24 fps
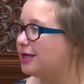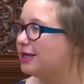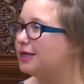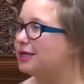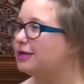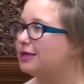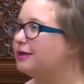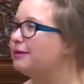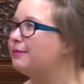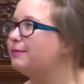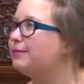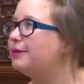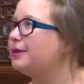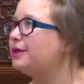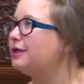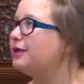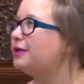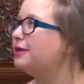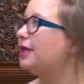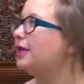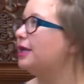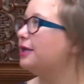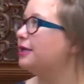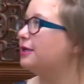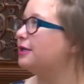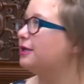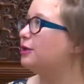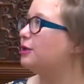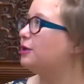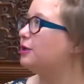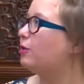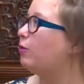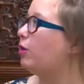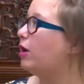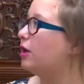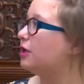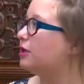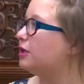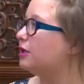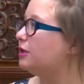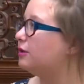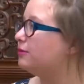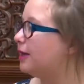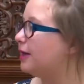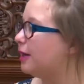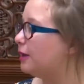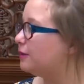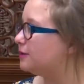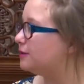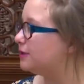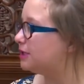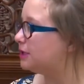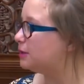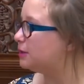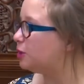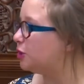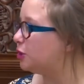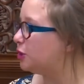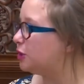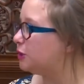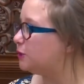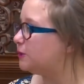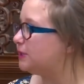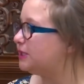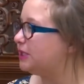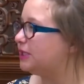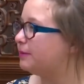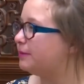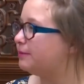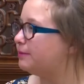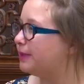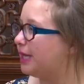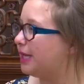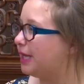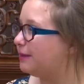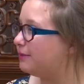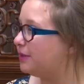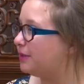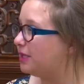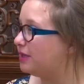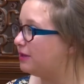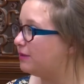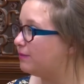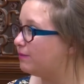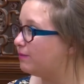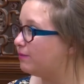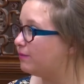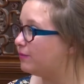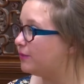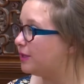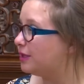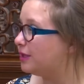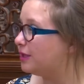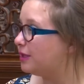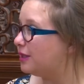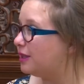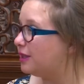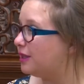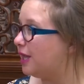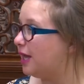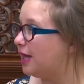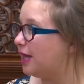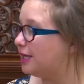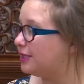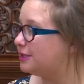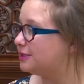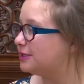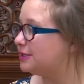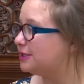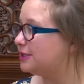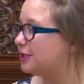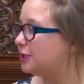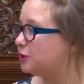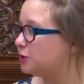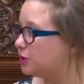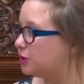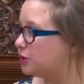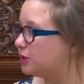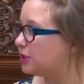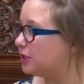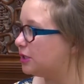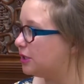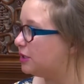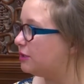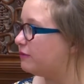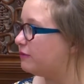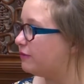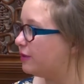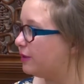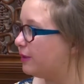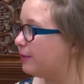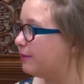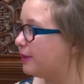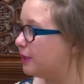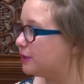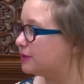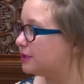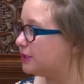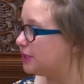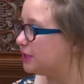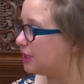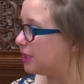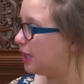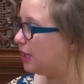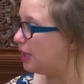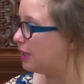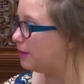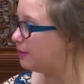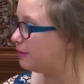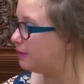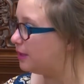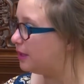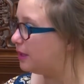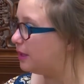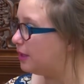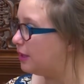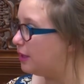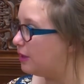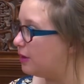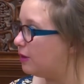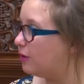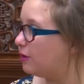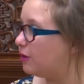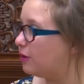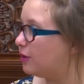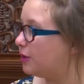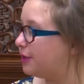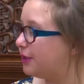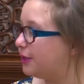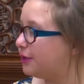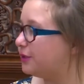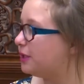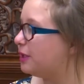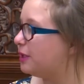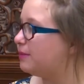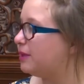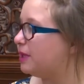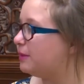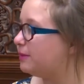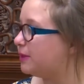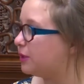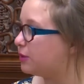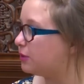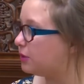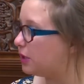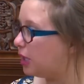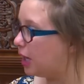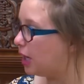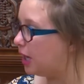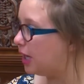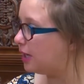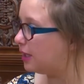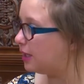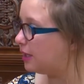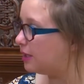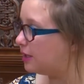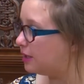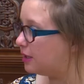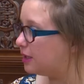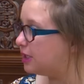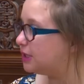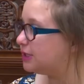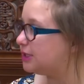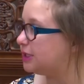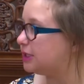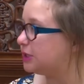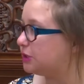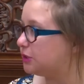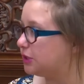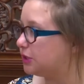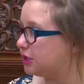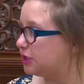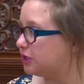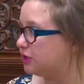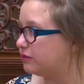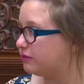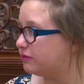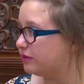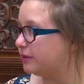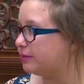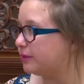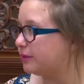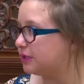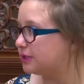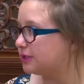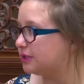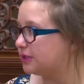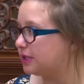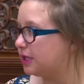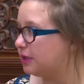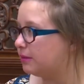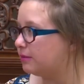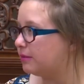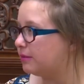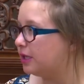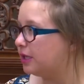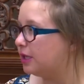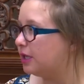it could be like you're walking around somewhere and you see a baby. That's a trigger for the milk to come, or hearing a baby cry is a trigger for the milk to come.